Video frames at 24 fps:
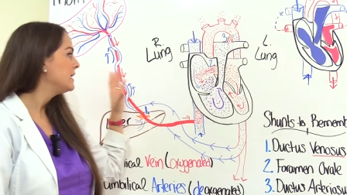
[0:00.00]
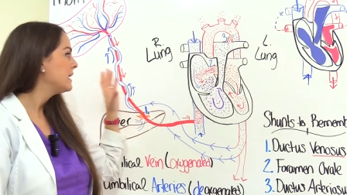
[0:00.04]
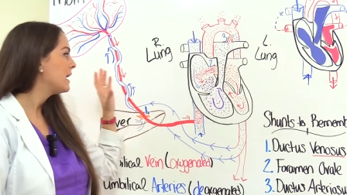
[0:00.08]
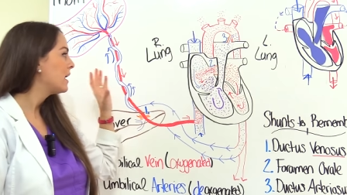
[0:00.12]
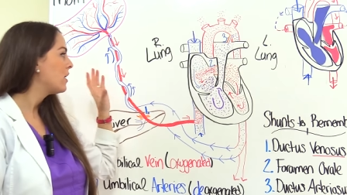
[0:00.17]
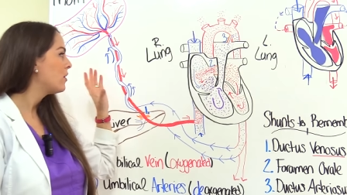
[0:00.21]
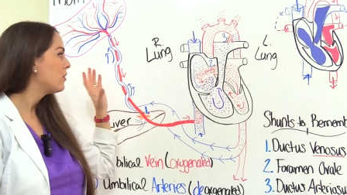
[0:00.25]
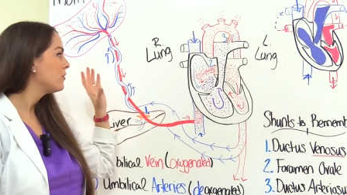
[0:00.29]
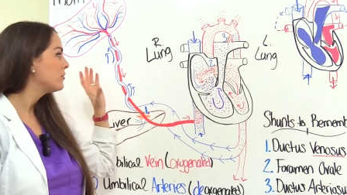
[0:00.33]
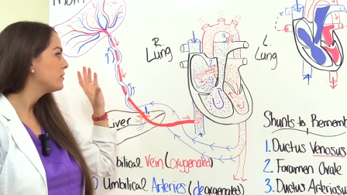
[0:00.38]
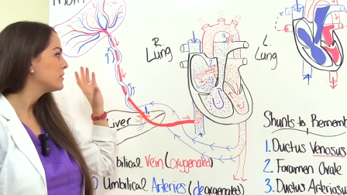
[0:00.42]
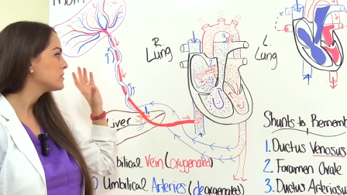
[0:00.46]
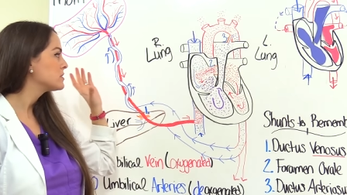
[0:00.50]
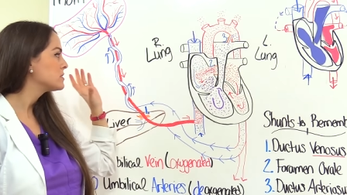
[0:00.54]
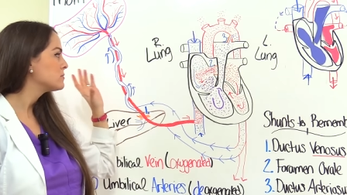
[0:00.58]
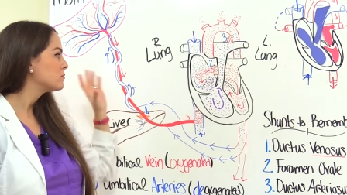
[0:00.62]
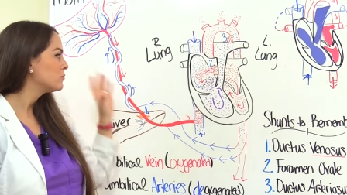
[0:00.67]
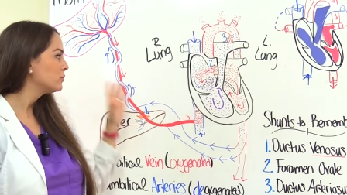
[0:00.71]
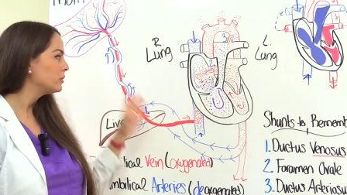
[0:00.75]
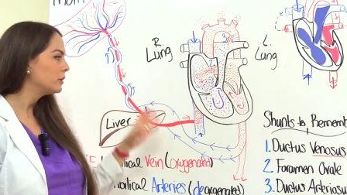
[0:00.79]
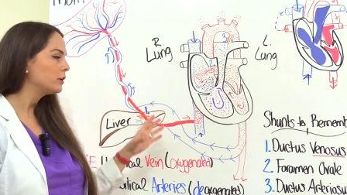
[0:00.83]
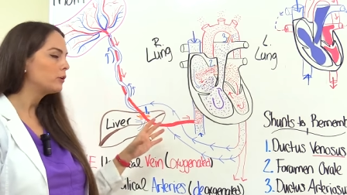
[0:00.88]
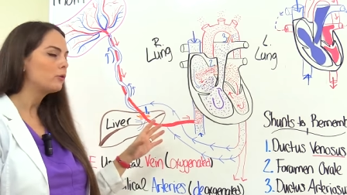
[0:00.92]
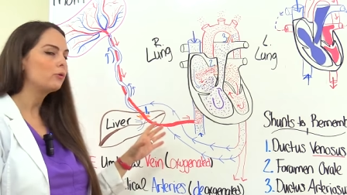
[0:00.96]
Now, there's
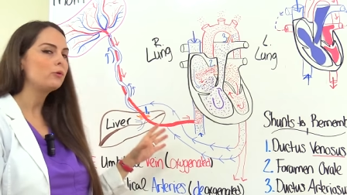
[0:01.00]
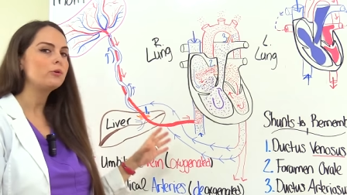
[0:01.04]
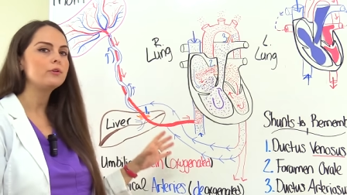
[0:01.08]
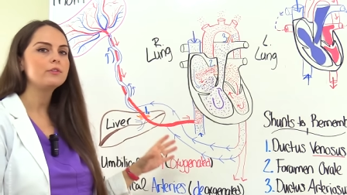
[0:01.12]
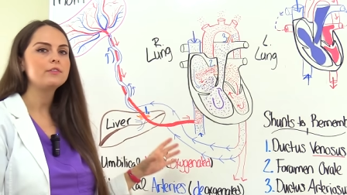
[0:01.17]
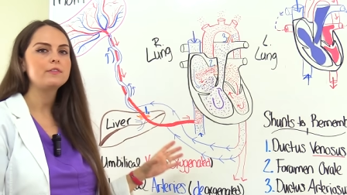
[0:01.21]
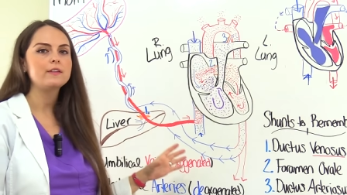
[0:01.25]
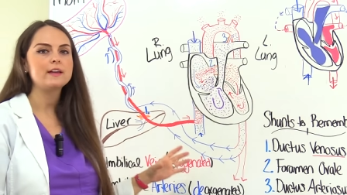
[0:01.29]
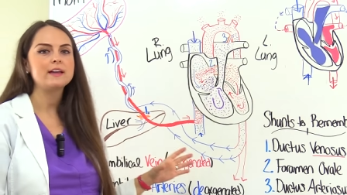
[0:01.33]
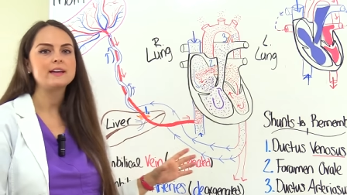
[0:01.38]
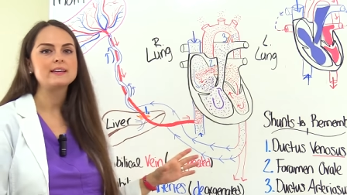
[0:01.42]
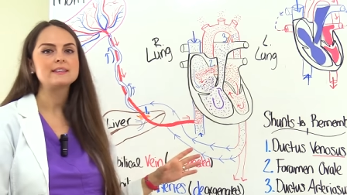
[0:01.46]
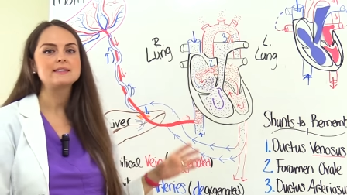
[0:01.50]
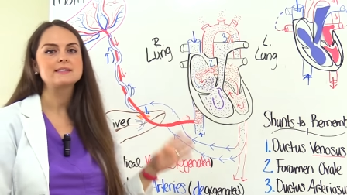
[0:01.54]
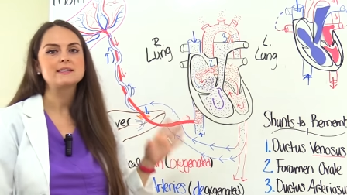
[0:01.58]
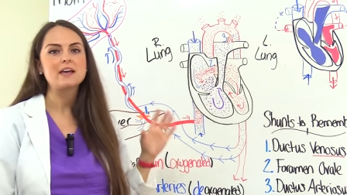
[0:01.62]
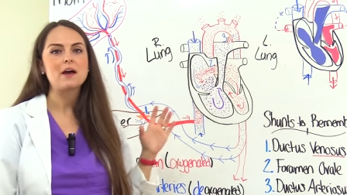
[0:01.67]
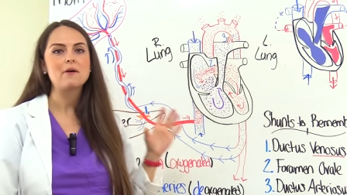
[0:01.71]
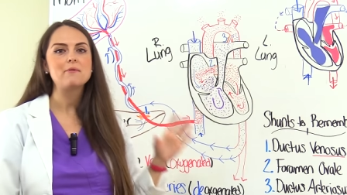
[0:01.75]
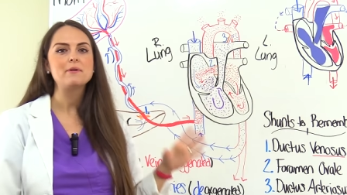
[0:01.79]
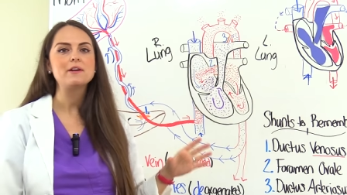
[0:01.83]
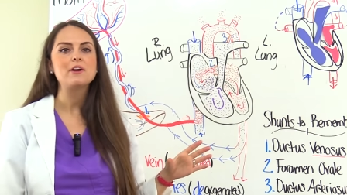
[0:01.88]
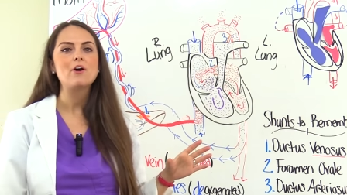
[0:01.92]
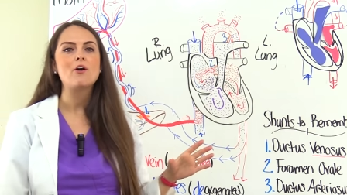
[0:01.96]
some really cool things
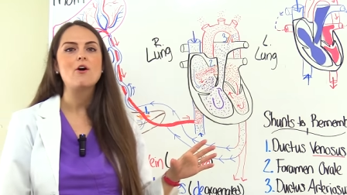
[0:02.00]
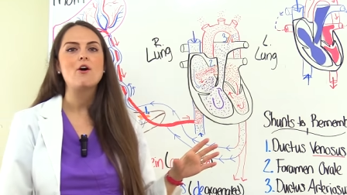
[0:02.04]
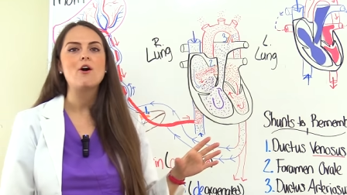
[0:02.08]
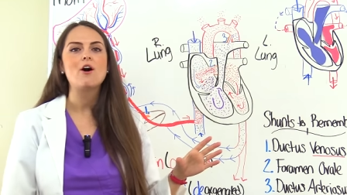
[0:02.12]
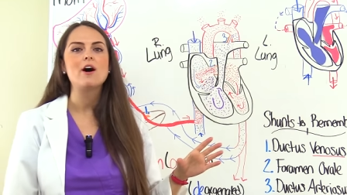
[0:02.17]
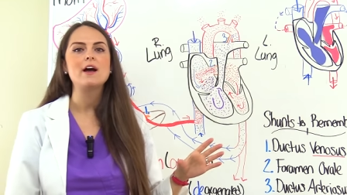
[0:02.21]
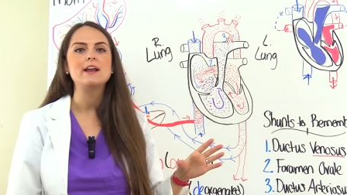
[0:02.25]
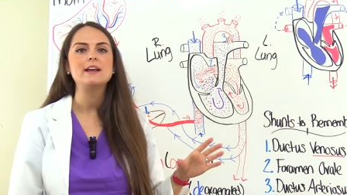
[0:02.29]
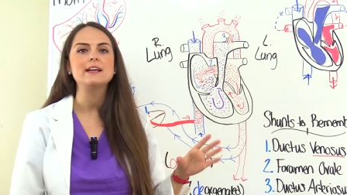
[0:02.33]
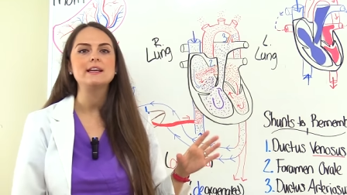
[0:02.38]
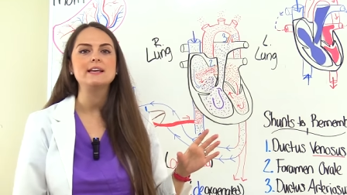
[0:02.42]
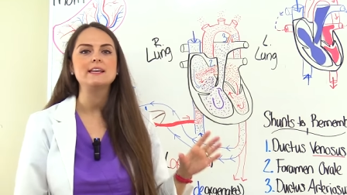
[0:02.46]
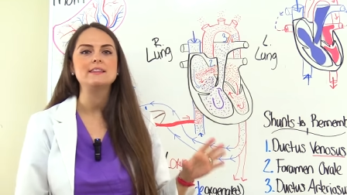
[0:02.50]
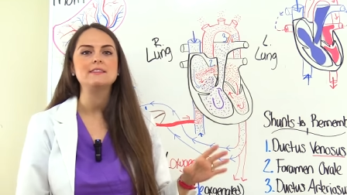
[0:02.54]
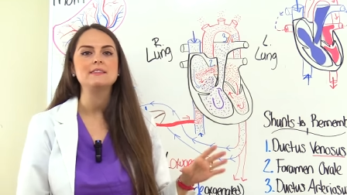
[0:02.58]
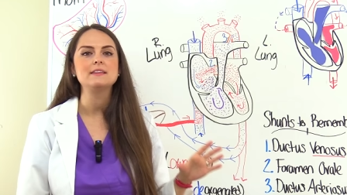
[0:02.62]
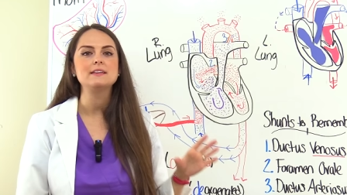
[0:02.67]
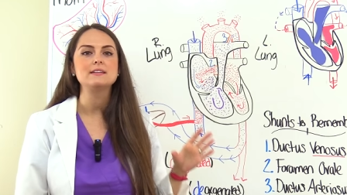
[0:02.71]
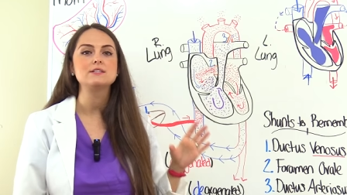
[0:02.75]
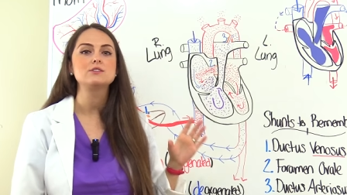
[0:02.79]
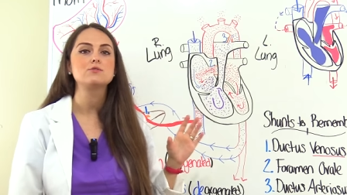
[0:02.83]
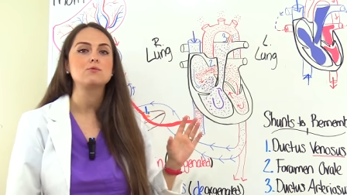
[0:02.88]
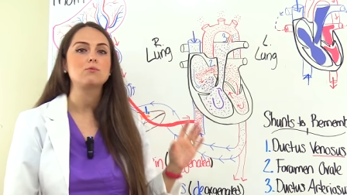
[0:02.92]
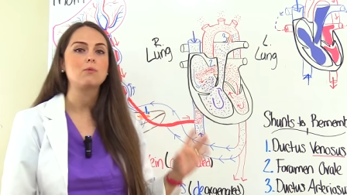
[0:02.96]
going on in
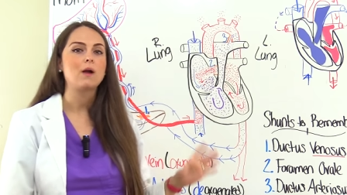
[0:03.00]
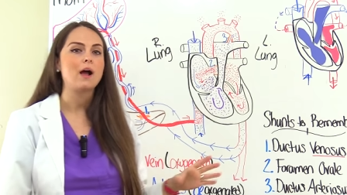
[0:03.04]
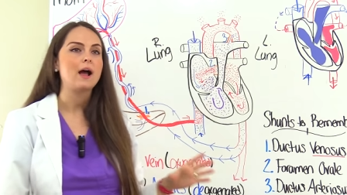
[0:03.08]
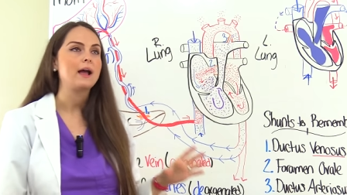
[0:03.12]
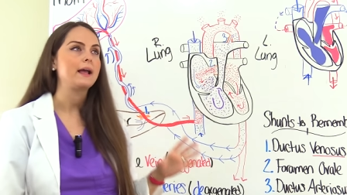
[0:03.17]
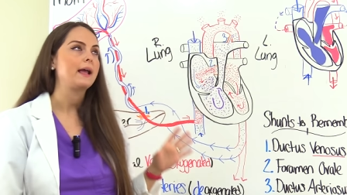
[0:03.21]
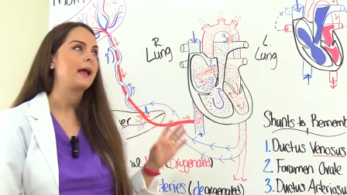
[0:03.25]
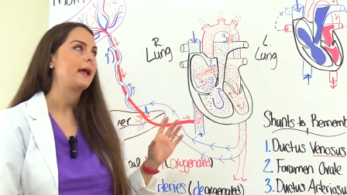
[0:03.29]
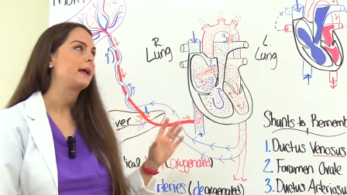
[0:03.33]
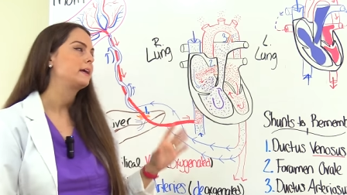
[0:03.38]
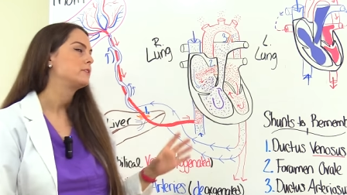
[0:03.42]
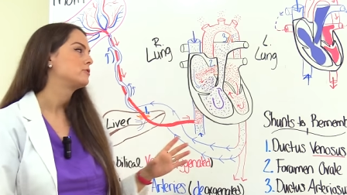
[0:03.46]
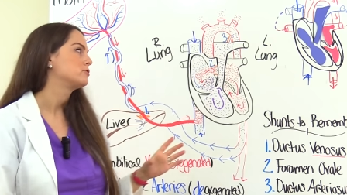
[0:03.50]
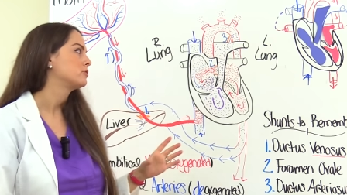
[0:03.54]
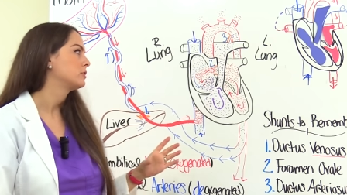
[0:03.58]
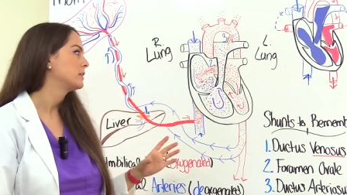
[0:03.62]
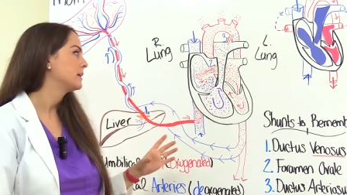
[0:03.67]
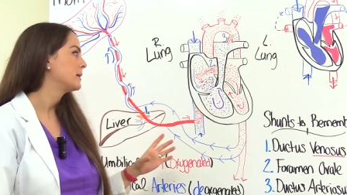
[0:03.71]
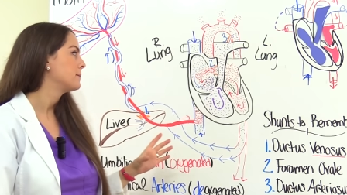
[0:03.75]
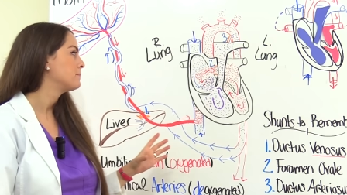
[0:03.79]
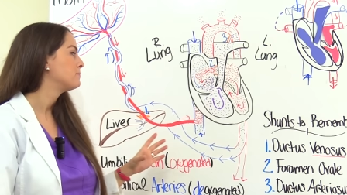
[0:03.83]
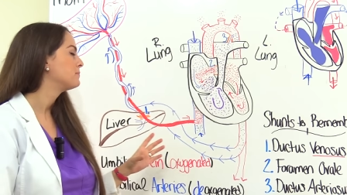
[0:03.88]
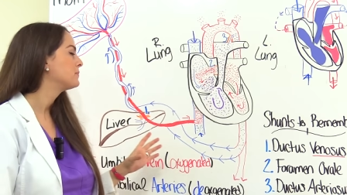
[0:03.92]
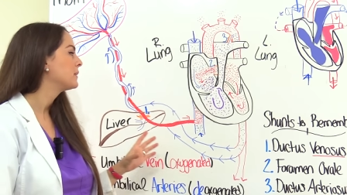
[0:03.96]
this right
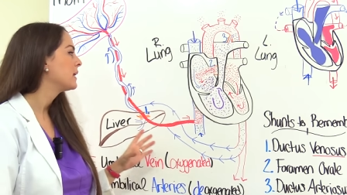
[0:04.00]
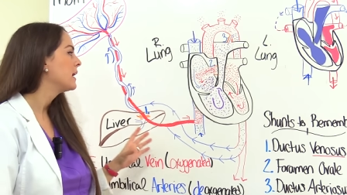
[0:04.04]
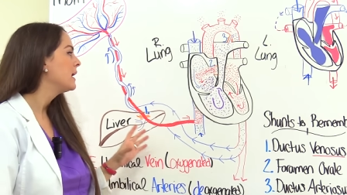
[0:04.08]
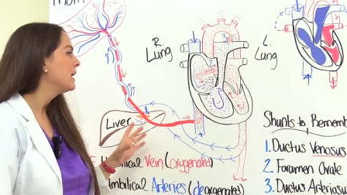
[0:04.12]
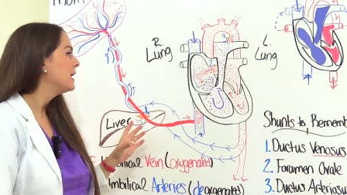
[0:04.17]
atrium.